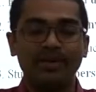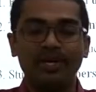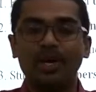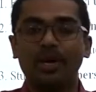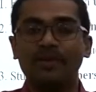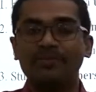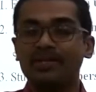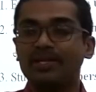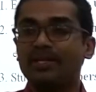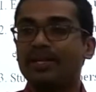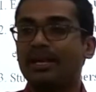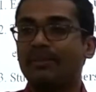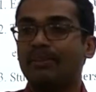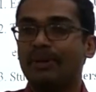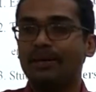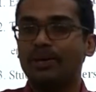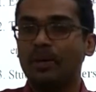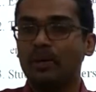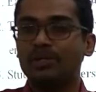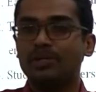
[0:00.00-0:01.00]
very often there
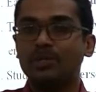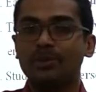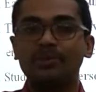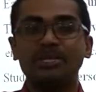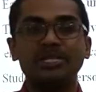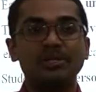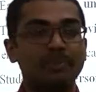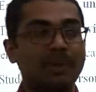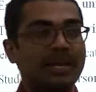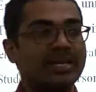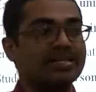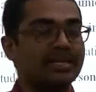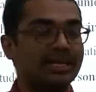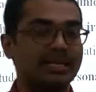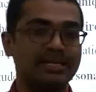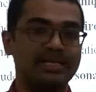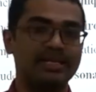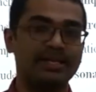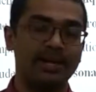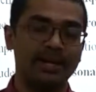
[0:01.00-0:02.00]
might also be space
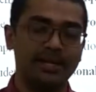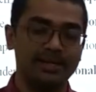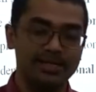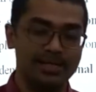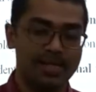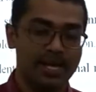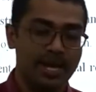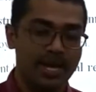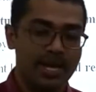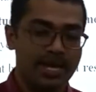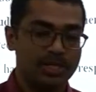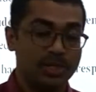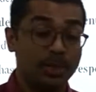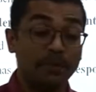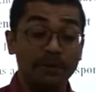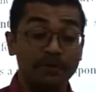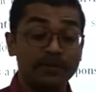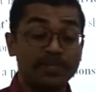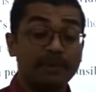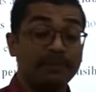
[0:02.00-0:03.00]
constraints. So
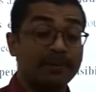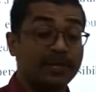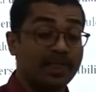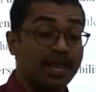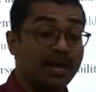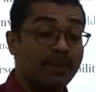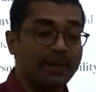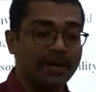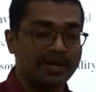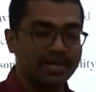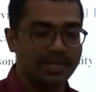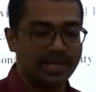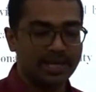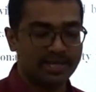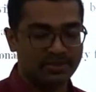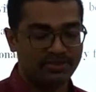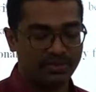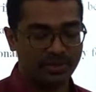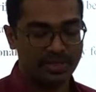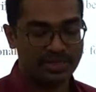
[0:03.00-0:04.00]
Professor Pratap
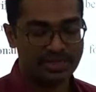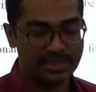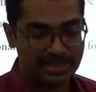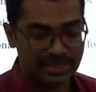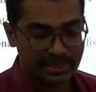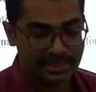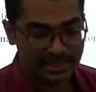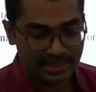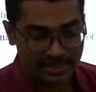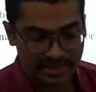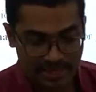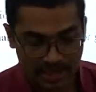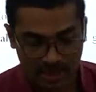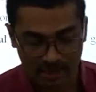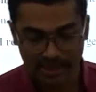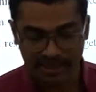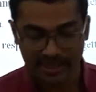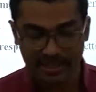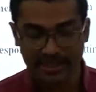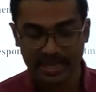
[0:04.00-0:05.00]
Haridas, for instance, is
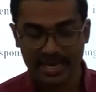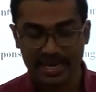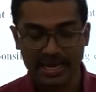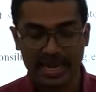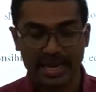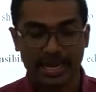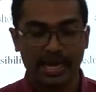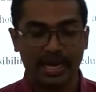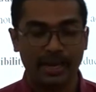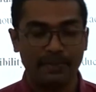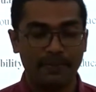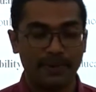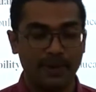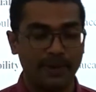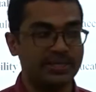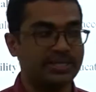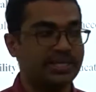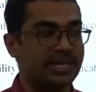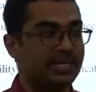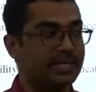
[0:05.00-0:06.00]
now undertaking a
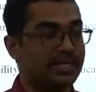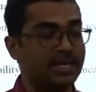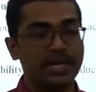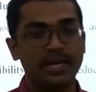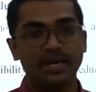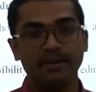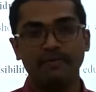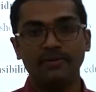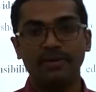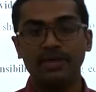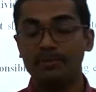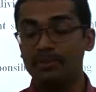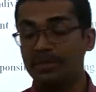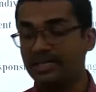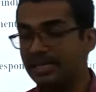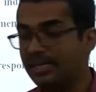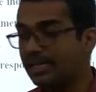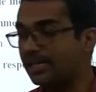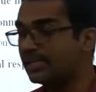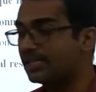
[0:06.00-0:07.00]
project with the
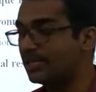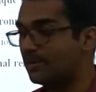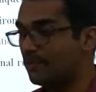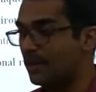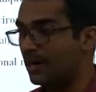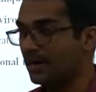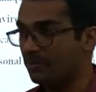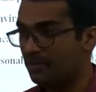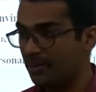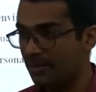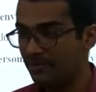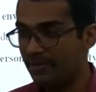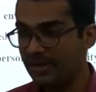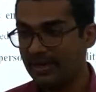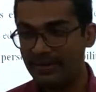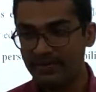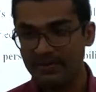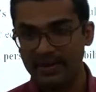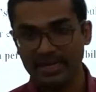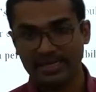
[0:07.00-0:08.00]
materials department
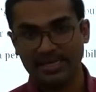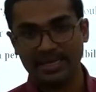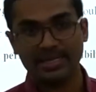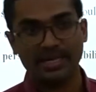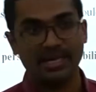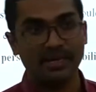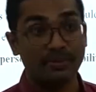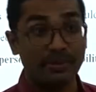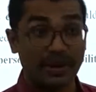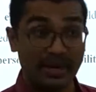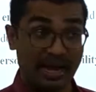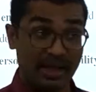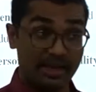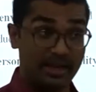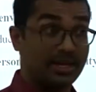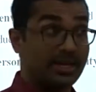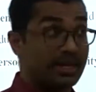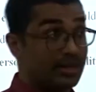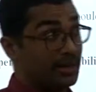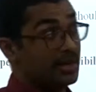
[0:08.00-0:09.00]
wherein we are setting up
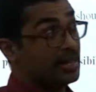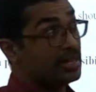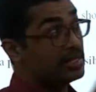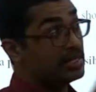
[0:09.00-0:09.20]
another